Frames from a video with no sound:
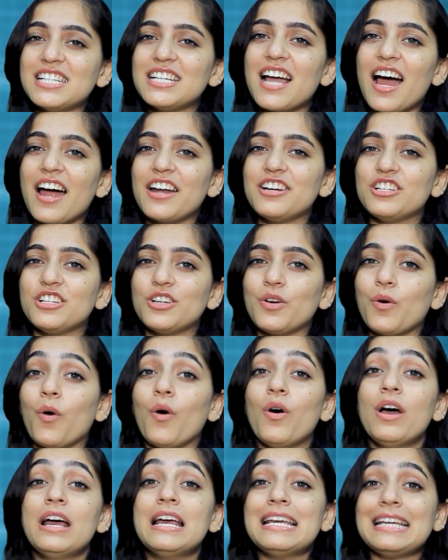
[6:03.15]

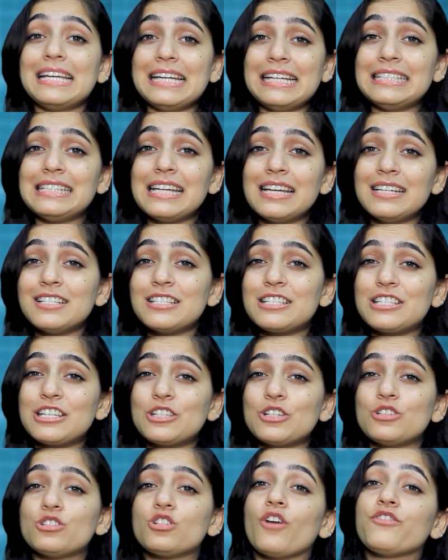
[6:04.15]
DRDO, Indian
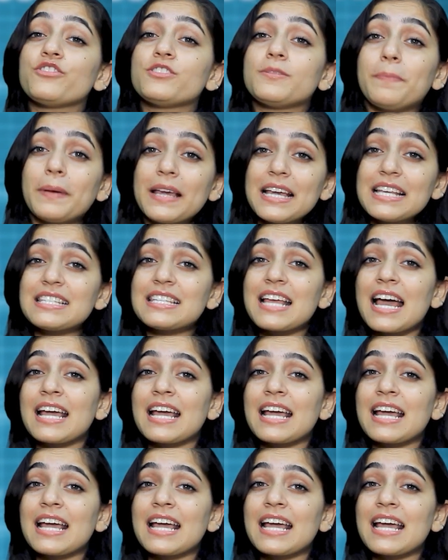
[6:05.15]
Institute of Space